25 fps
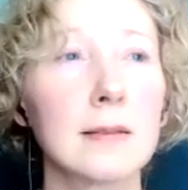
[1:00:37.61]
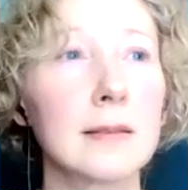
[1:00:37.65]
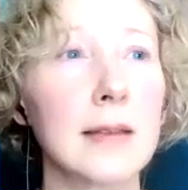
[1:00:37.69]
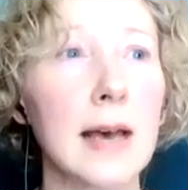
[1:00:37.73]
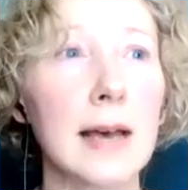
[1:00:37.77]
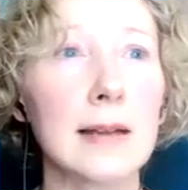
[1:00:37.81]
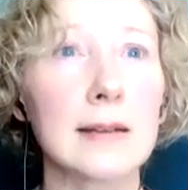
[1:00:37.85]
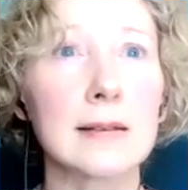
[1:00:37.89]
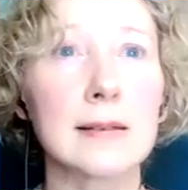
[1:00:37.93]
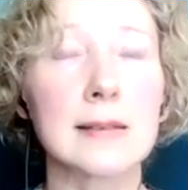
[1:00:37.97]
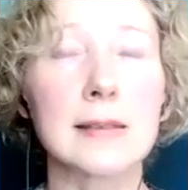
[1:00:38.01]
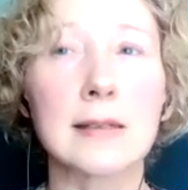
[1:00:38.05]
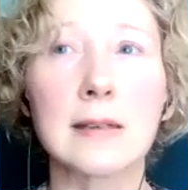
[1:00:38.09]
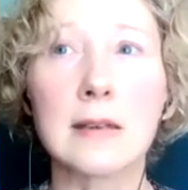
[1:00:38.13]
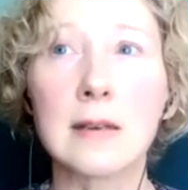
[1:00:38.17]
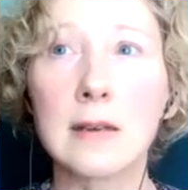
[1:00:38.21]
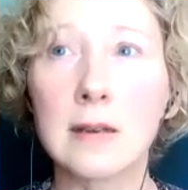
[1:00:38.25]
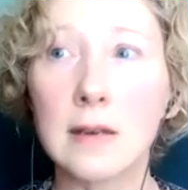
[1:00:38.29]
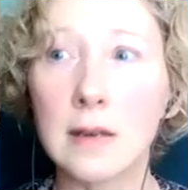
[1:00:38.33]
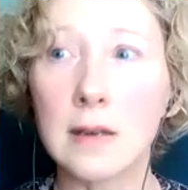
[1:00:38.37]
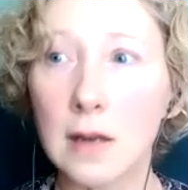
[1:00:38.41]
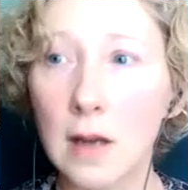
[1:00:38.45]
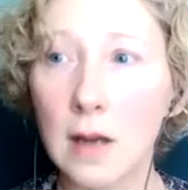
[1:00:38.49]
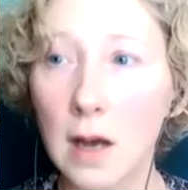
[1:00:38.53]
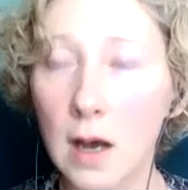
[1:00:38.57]
that is
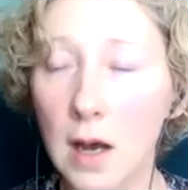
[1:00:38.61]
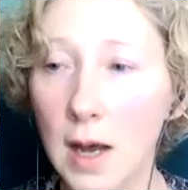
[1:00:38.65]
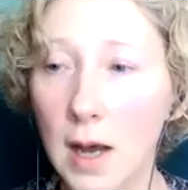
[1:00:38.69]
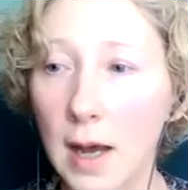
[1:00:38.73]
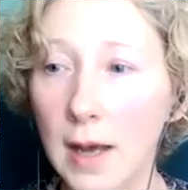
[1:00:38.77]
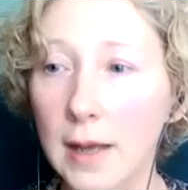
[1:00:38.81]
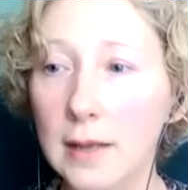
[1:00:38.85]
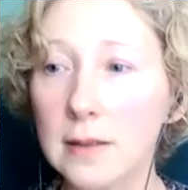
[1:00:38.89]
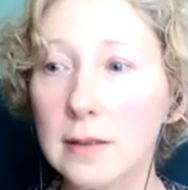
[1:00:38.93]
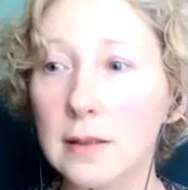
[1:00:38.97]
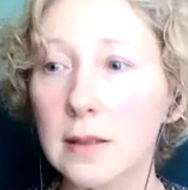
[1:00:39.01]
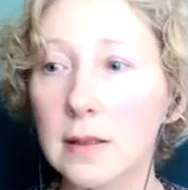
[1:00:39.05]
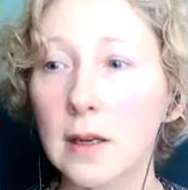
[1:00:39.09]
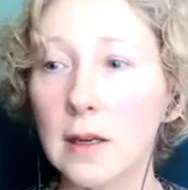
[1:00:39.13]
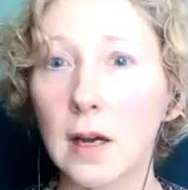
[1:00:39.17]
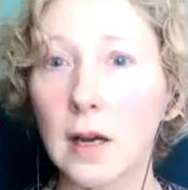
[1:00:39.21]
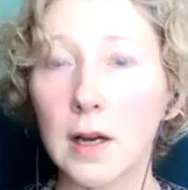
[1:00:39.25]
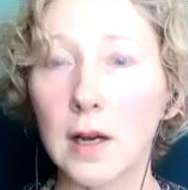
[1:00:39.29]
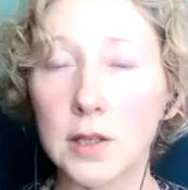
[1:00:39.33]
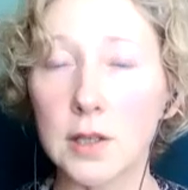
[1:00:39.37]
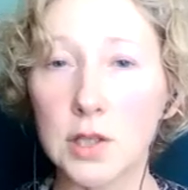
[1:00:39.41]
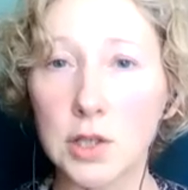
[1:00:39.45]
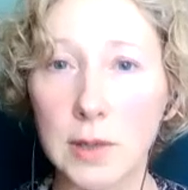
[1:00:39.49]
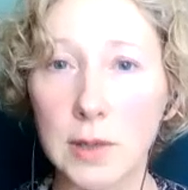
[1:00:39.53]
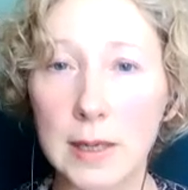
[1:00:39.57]
not
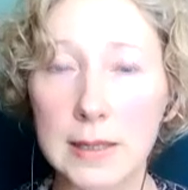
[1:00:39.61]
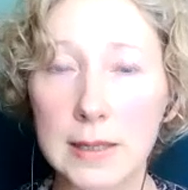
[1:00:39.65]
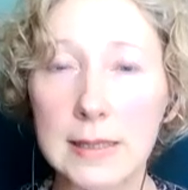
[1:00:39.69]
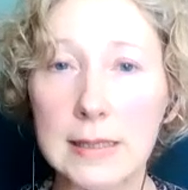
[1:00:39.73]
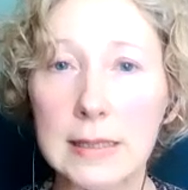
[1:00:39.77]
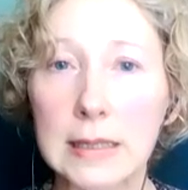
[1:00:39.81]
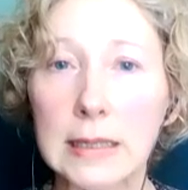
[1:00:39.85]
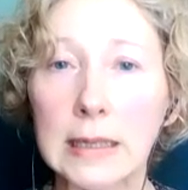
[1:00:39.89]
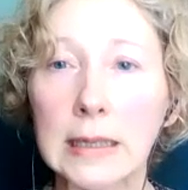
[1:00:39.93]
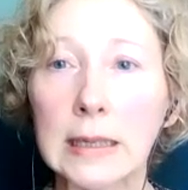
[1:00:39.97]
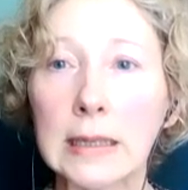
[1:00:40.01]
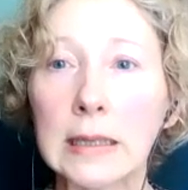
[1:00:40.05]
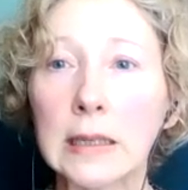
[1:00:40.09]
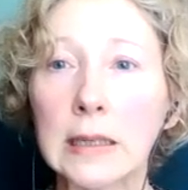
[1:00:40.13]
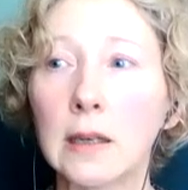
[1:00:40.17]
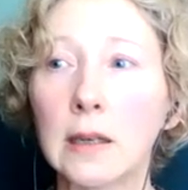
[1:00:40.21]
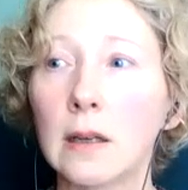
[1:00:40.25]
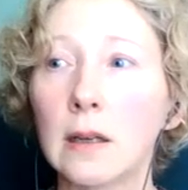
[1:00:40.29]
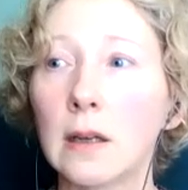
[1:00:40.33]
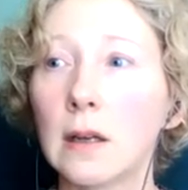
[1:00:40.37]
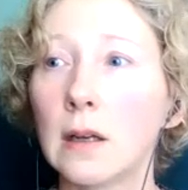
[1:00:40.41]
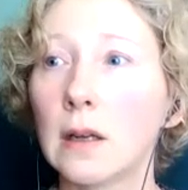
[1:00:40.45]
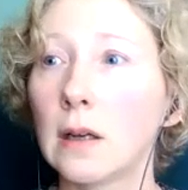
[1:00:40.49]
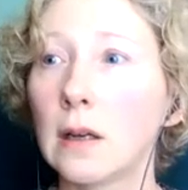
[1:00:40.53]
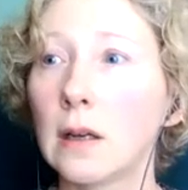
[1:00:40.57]
addressing